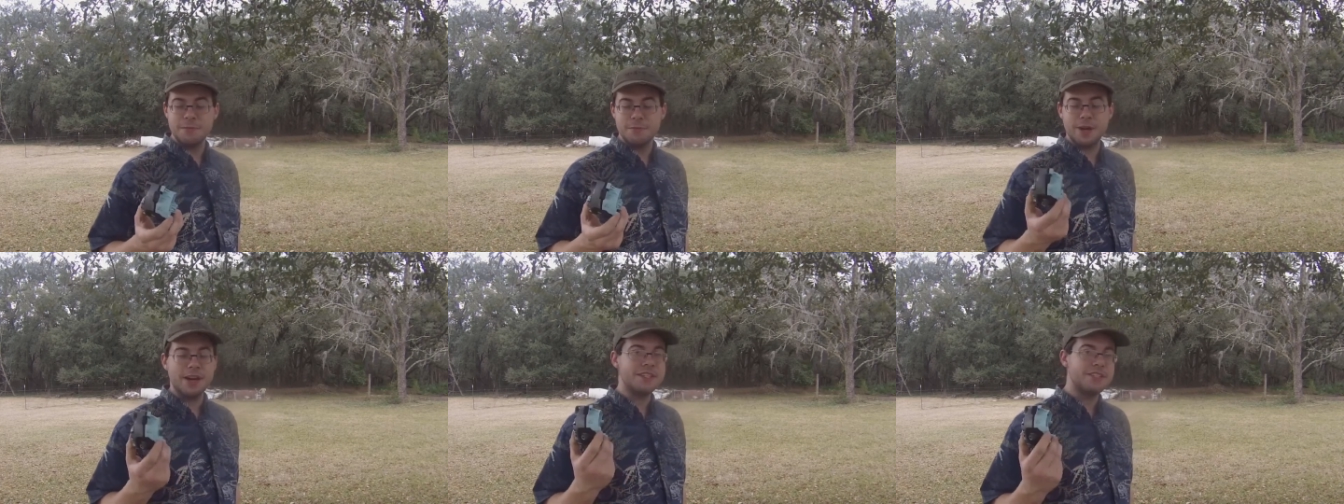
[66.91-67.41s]

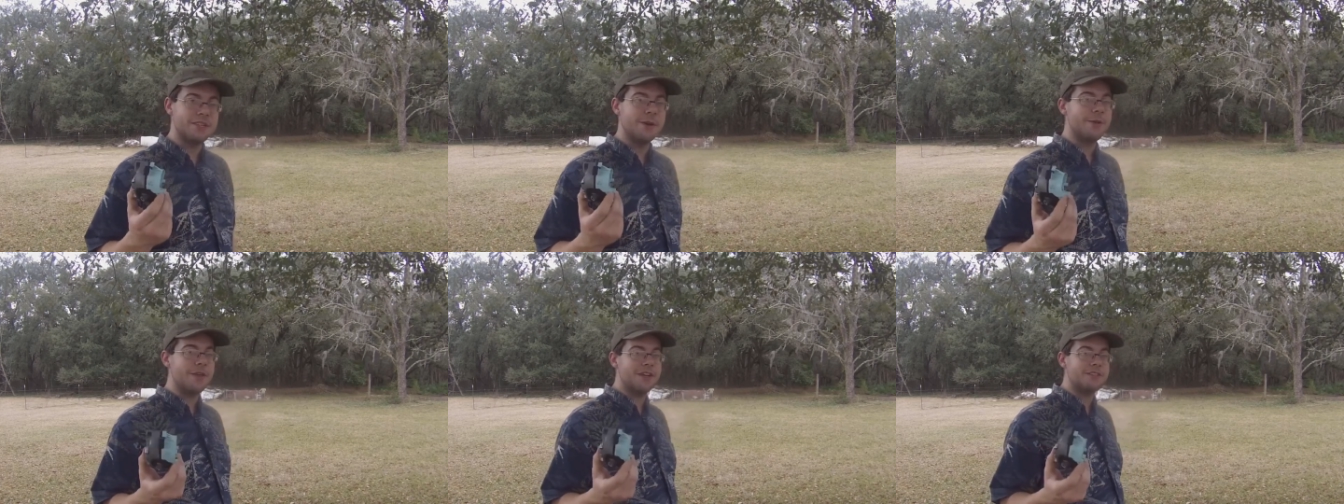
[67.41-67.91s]
but I
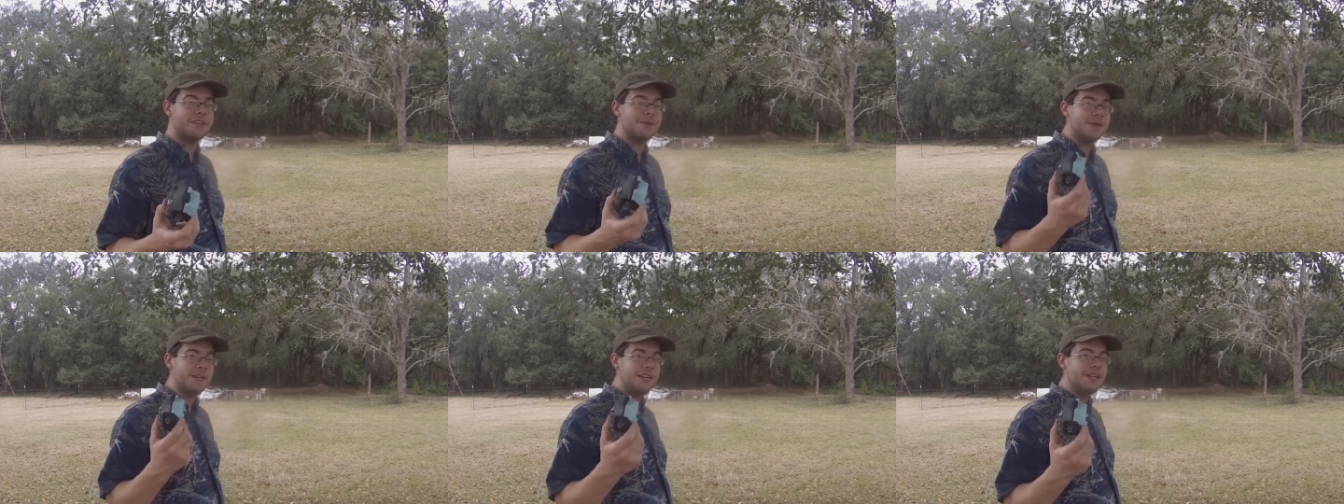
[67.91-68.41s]
still think it's going
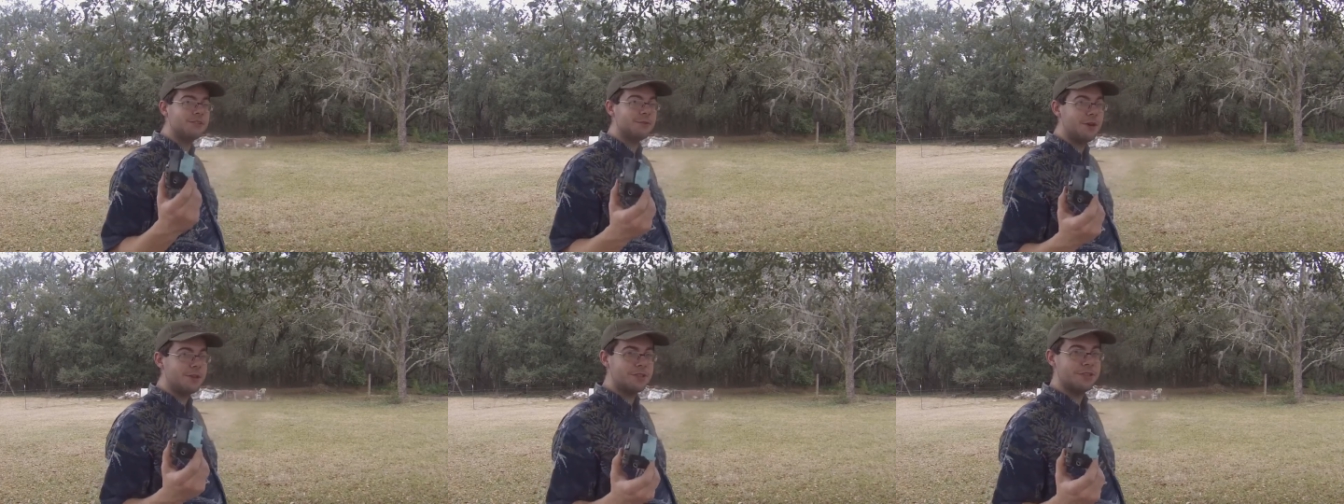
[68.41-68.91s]
to be neat to
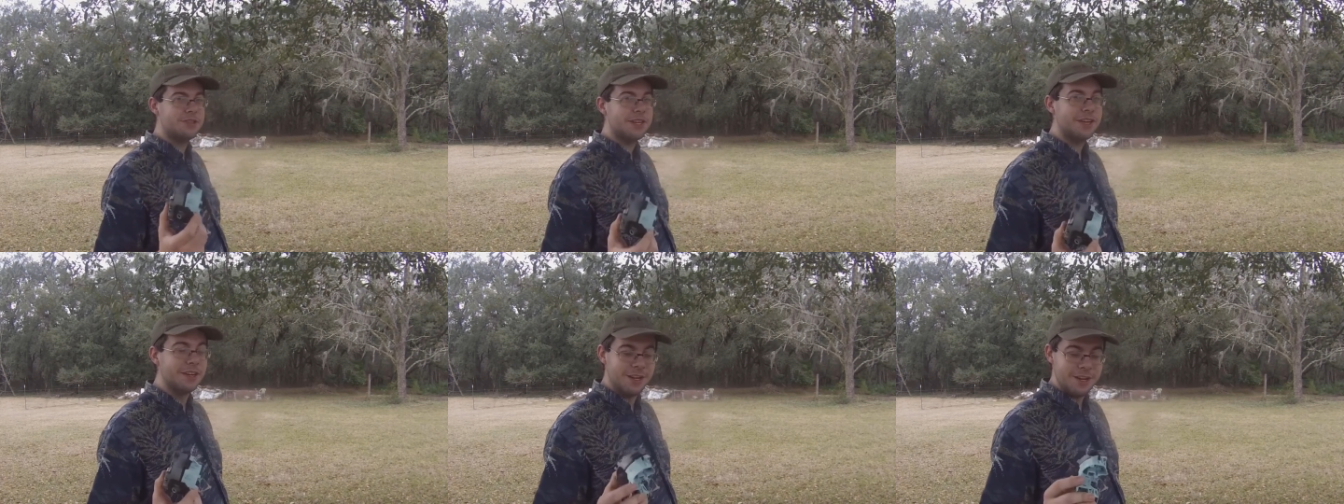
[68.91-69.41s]
watch this
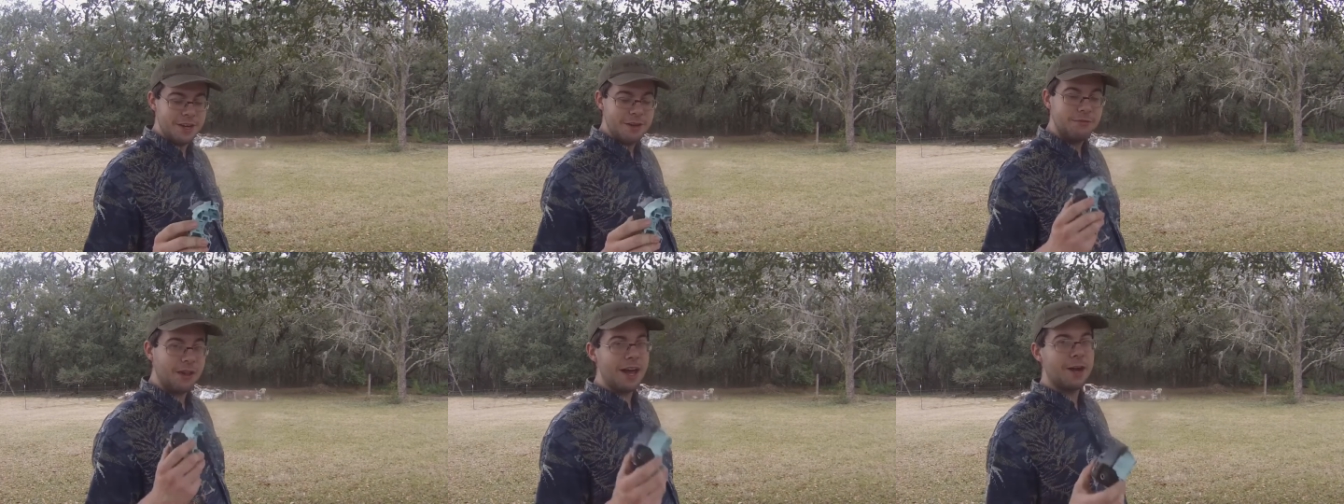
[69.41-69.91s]
thing
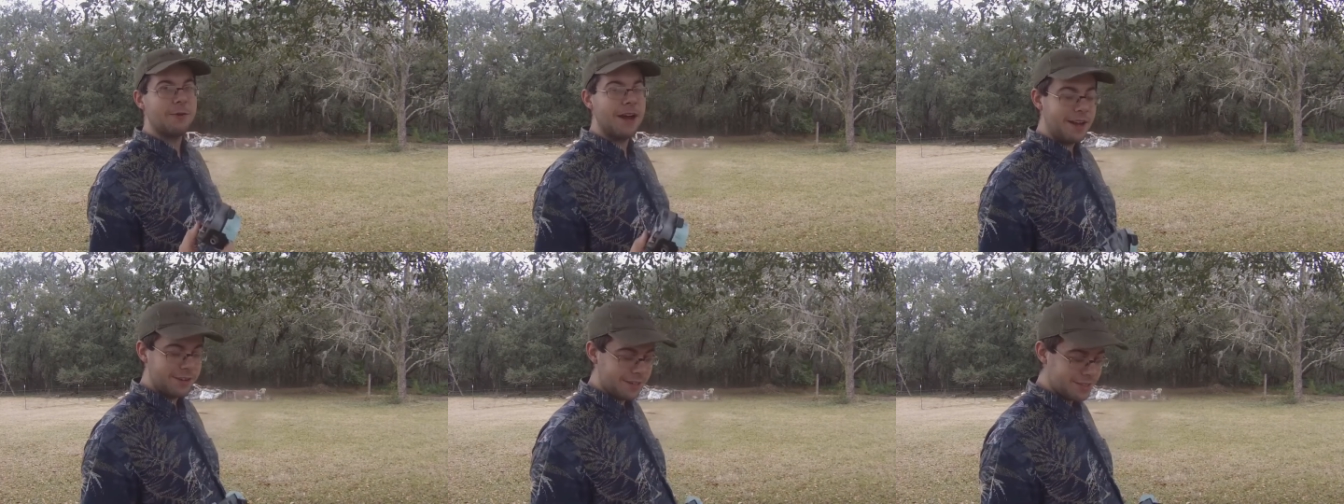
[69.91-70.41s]
fly
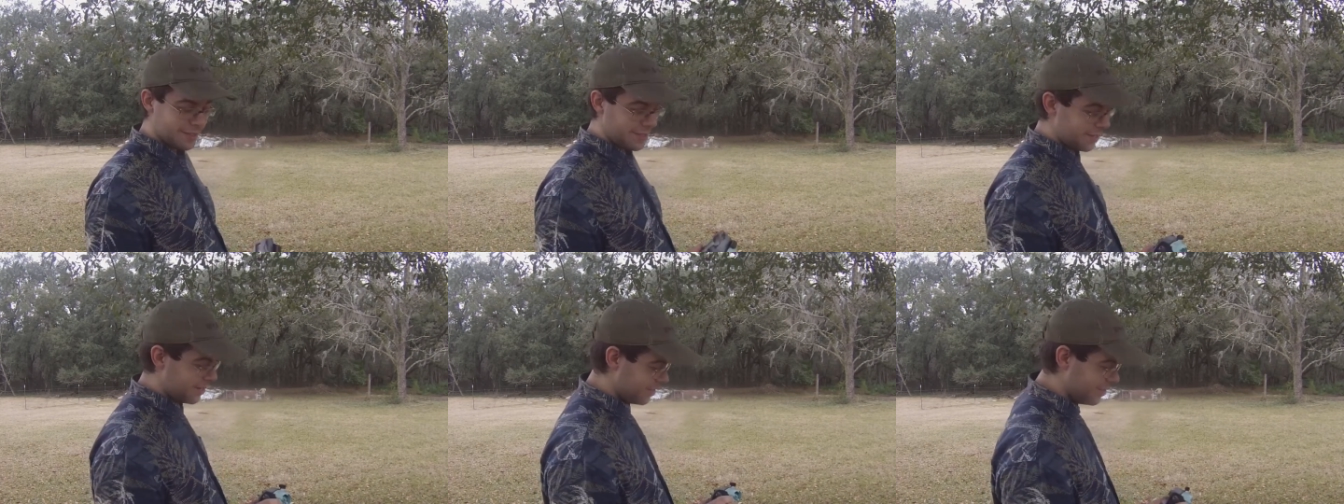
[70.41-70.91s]
around as it's
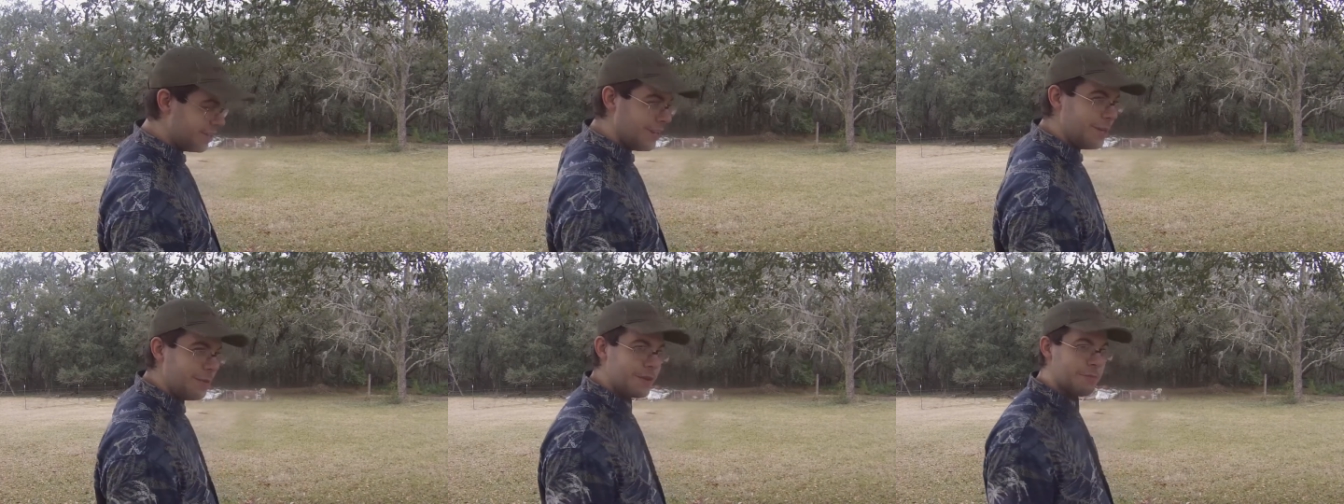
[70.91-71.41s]
hit
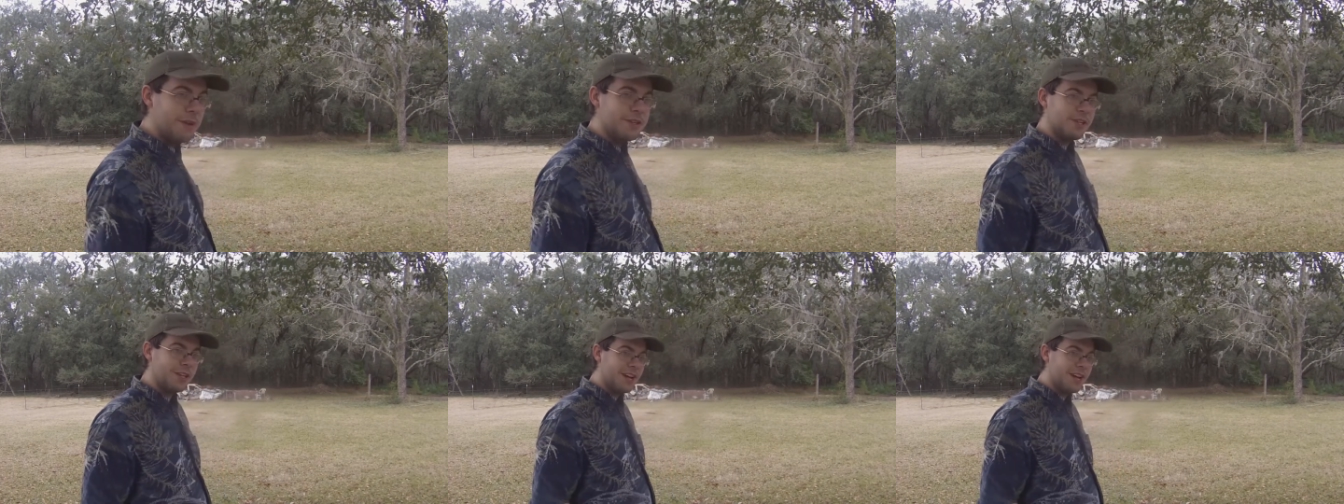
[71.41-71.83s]
with a bunch of